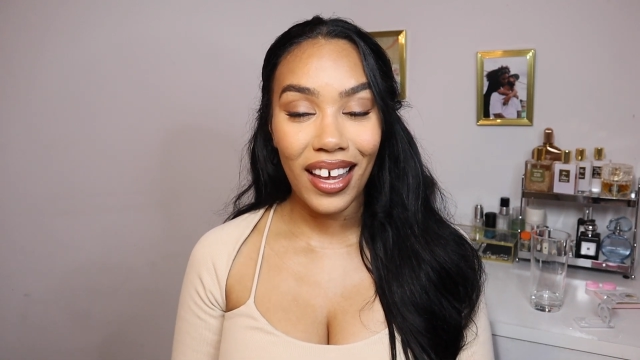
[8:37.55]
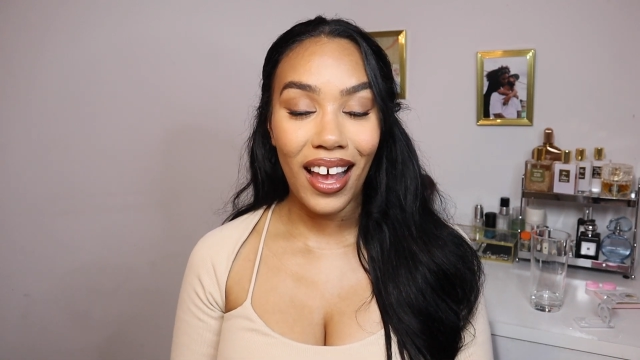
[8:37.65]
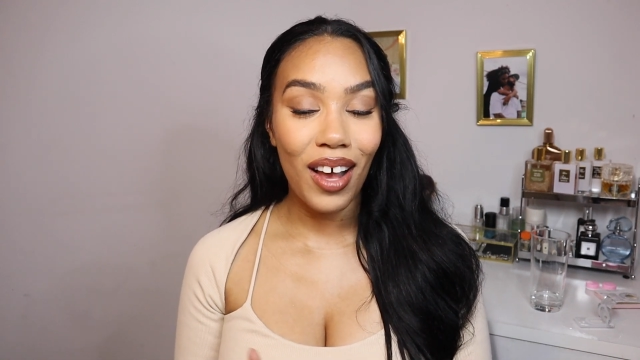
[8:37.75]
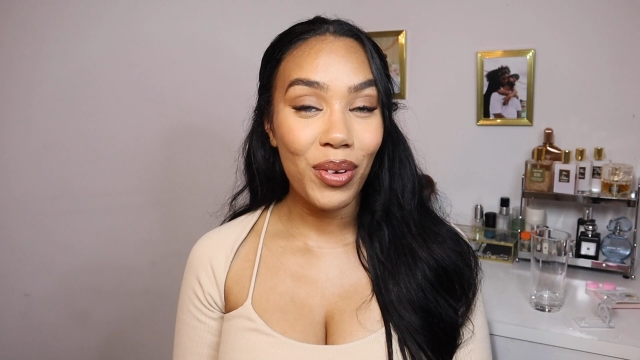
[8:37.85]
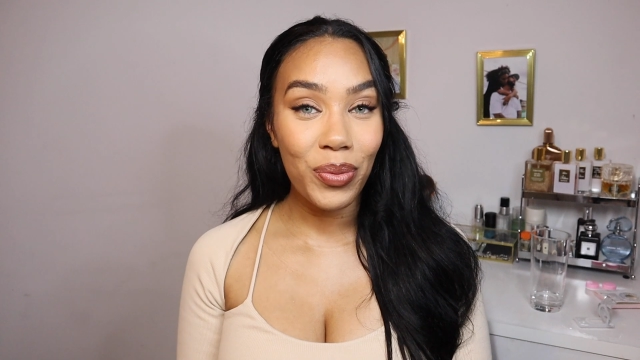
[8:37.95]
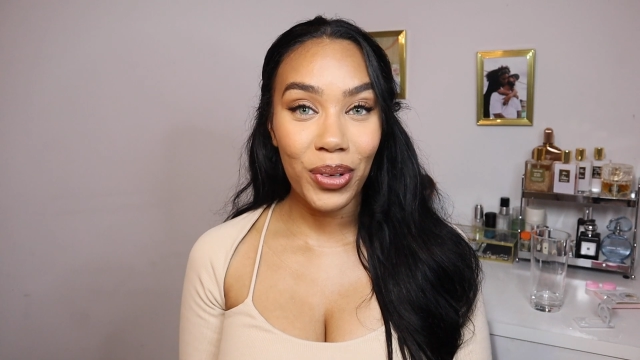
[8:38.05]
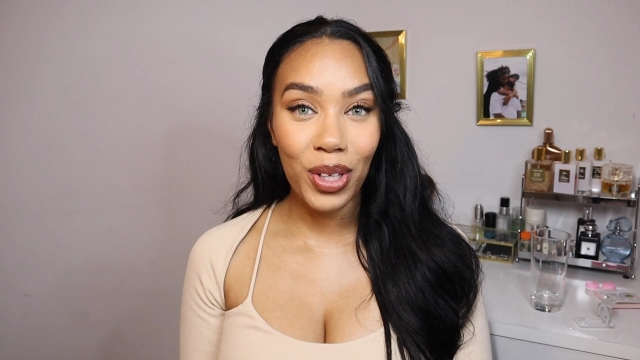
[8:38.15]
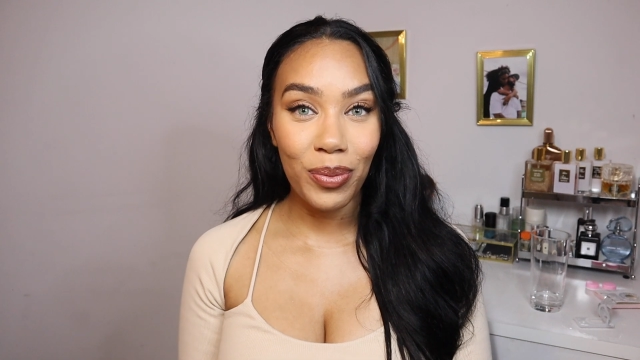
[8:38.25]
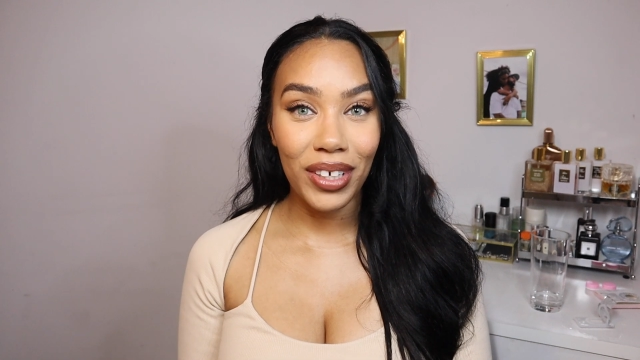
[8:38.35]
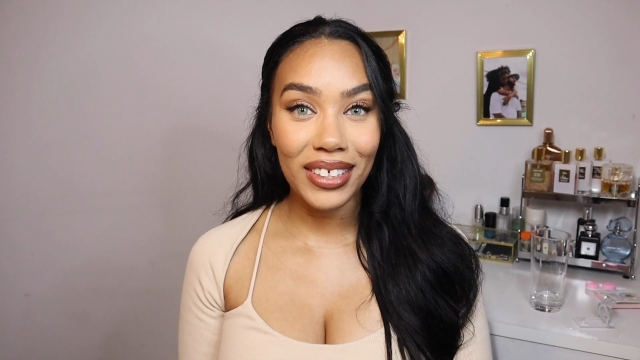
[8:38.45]
I haven't
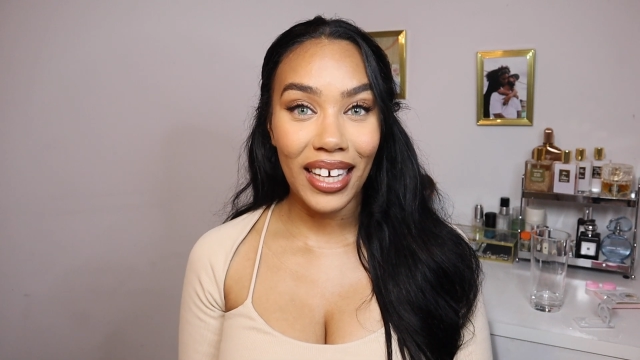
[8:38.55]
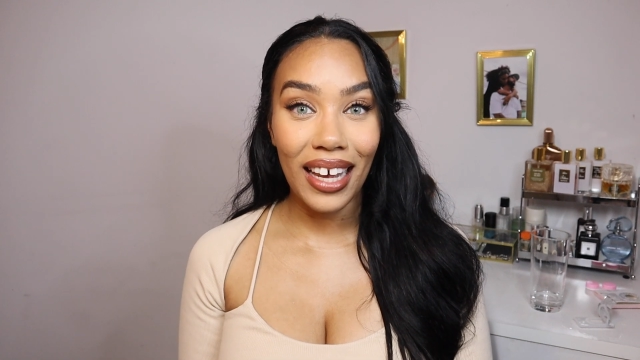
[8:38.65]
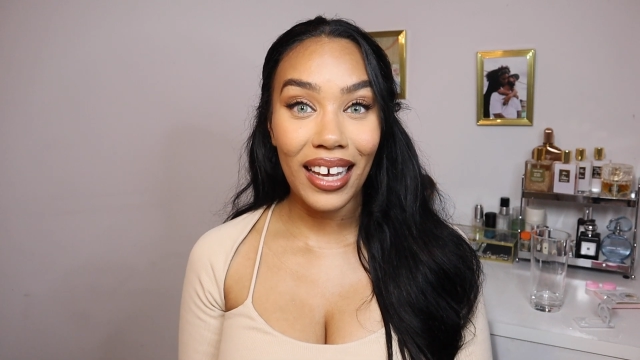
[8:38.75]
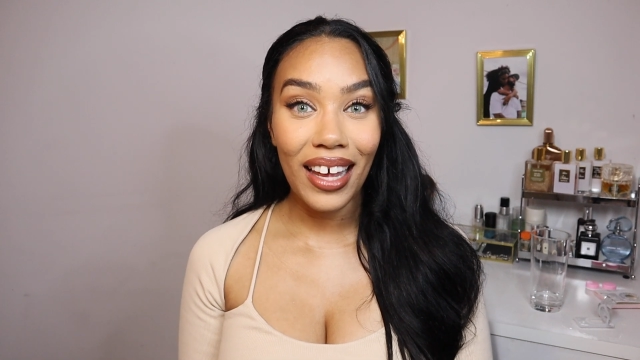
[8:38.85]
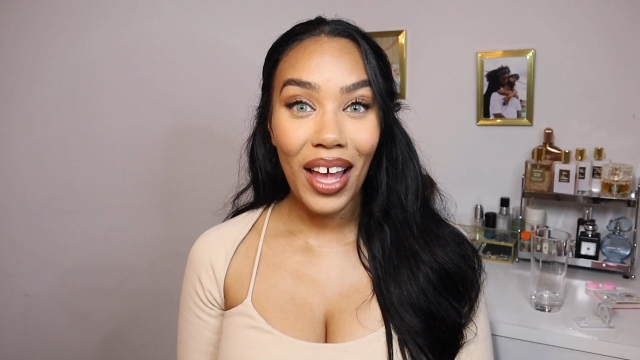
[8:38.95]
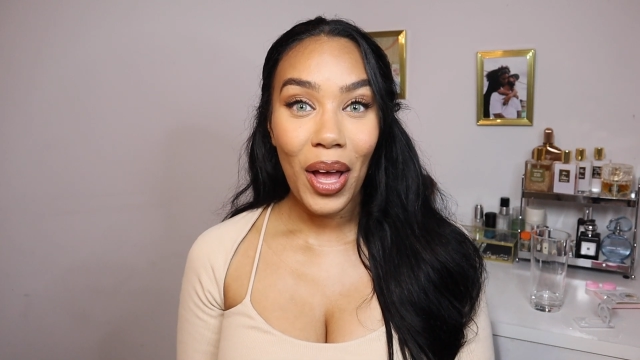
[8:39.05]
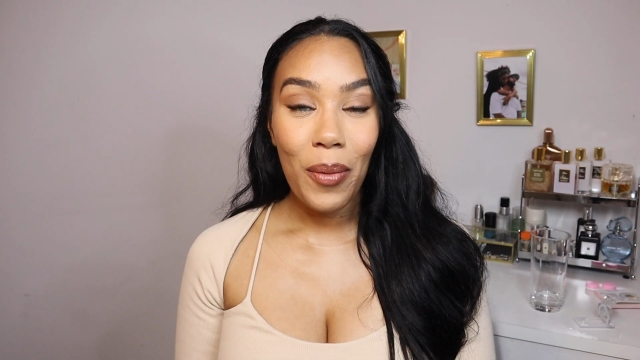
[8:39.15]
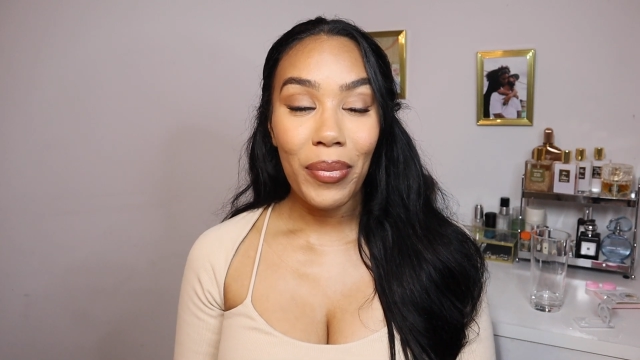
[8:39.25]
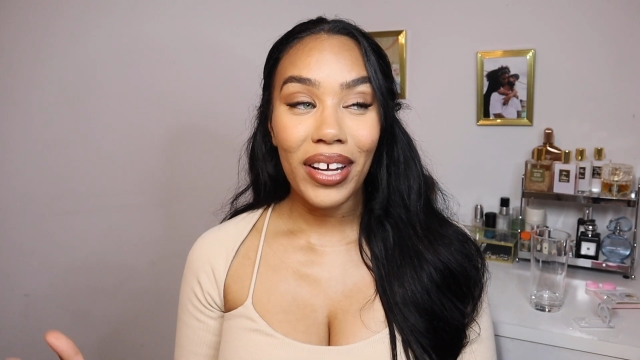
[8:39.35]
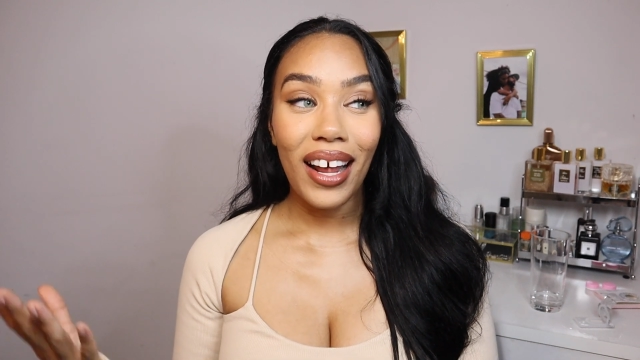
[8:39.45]
worn them all day,
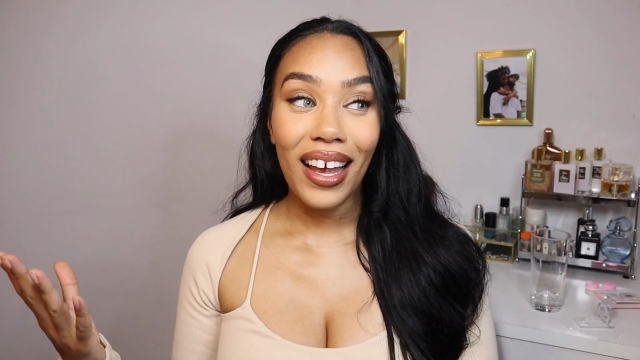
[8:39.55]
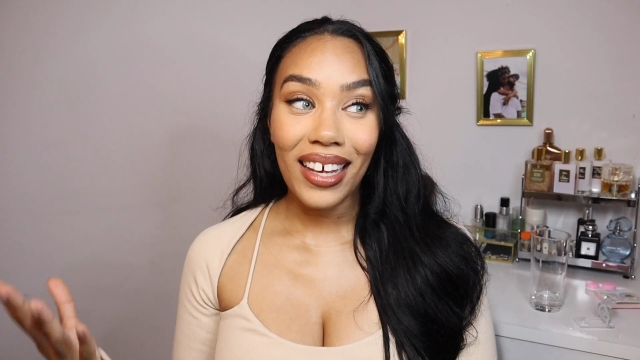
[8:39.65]
but